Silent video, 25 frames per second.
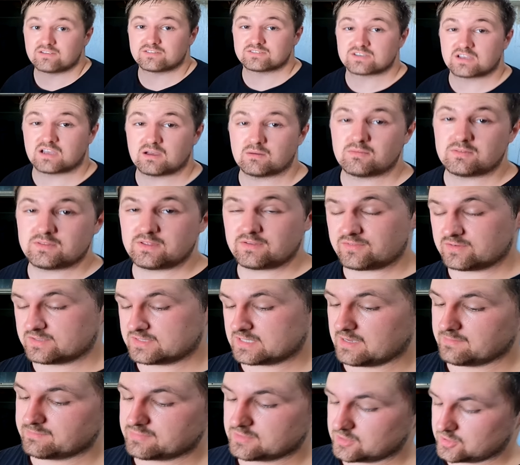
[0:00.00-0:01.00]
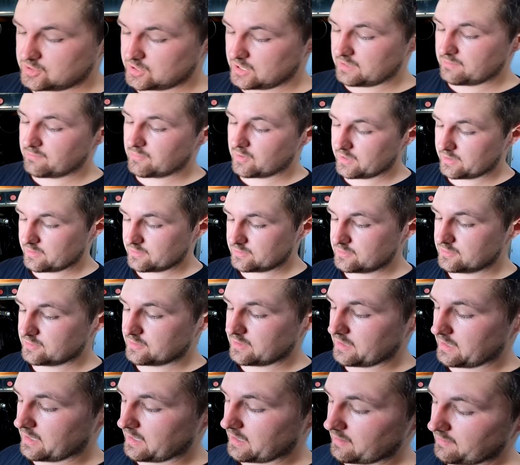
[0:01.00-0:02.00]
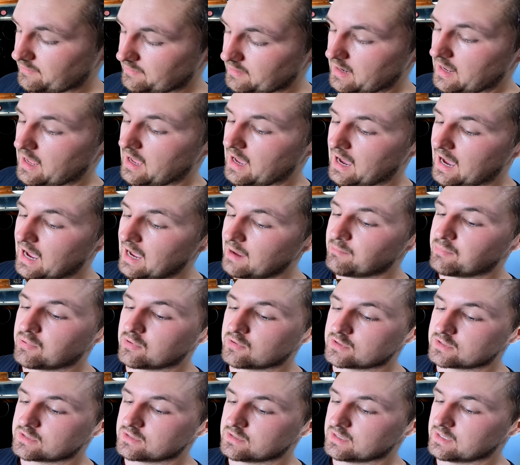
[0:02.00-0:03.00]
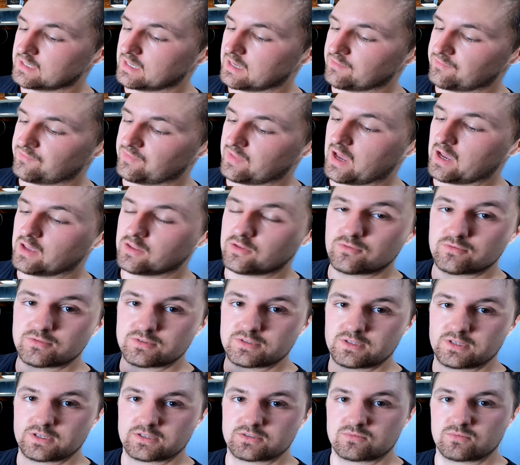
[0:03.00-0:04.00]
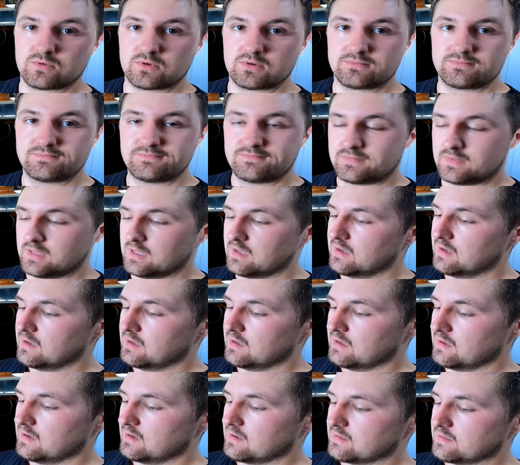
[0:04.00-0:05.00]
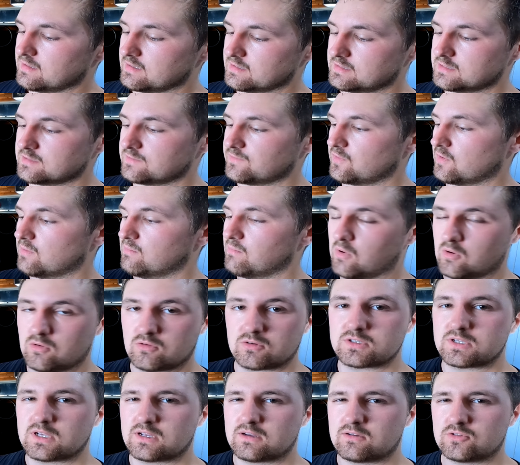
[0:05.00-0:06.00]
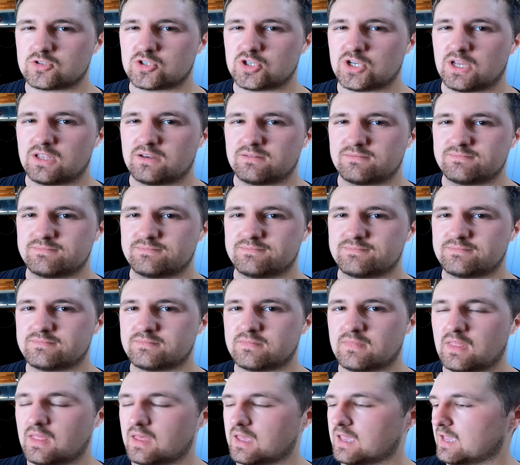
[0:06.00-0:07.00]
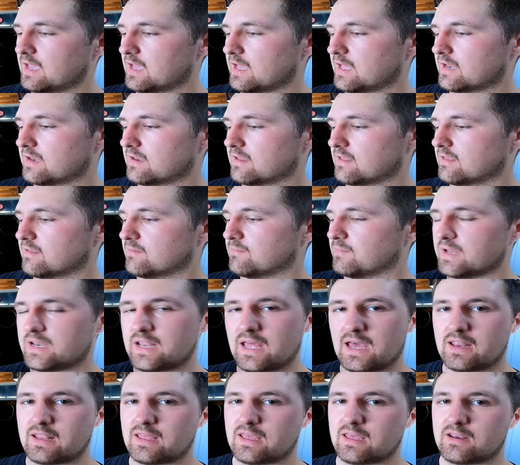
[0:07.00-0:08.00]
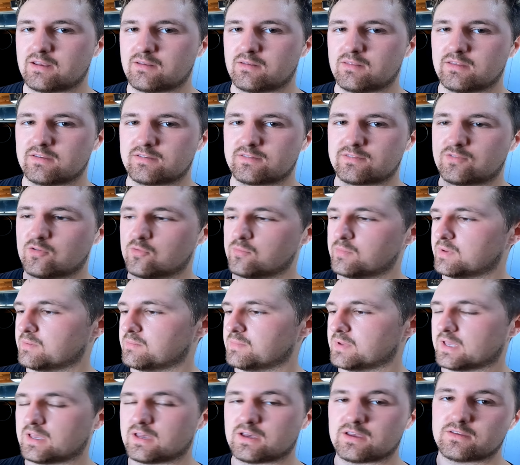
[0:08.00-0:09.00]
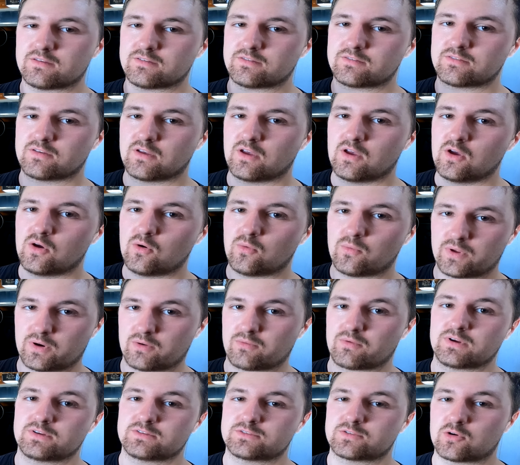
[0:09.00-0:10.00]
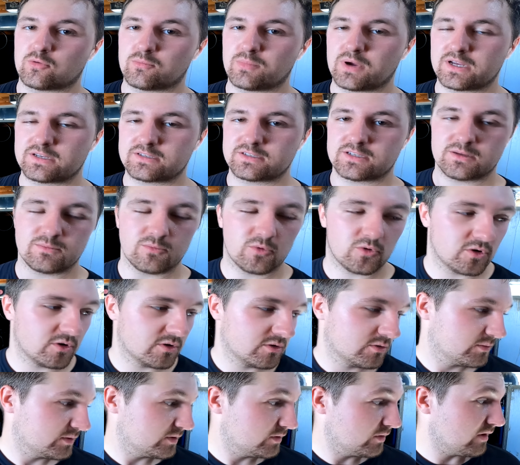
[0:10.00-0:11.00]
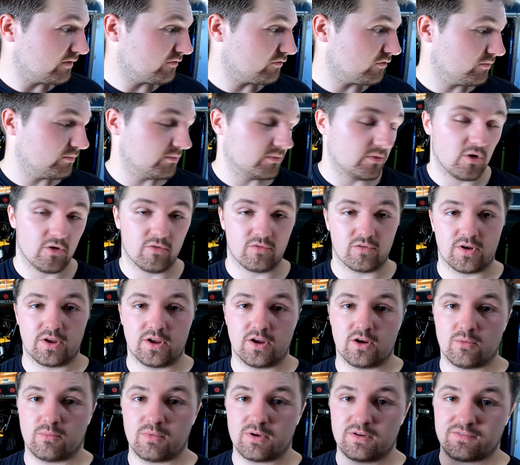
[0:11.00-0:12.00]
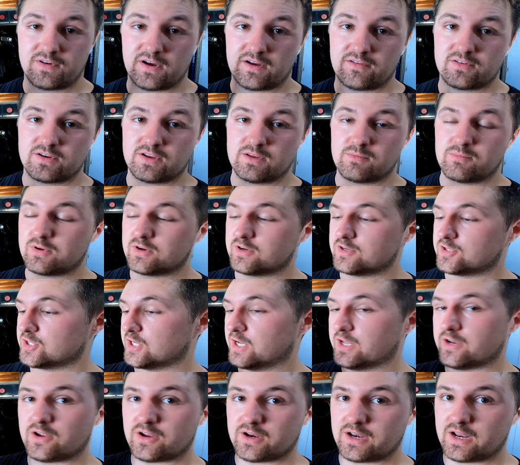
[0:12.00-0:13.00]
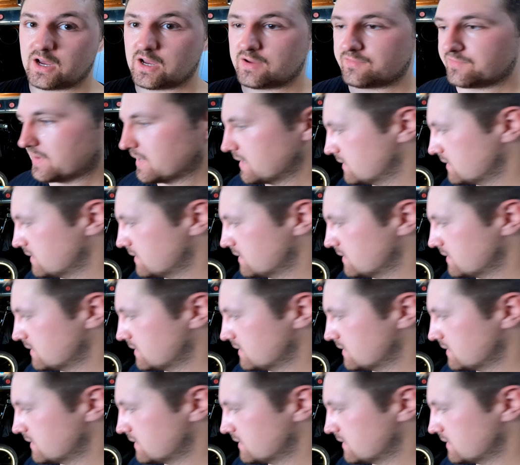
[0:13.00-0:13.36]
there's a couple different types of chain breakers you can get. I personally have not used this one. This is for a motorcycle chain, and my dad handed this to me because we don't race dirt bikes anymore. We do have them over here, but if I ever need to put a chain on now, I've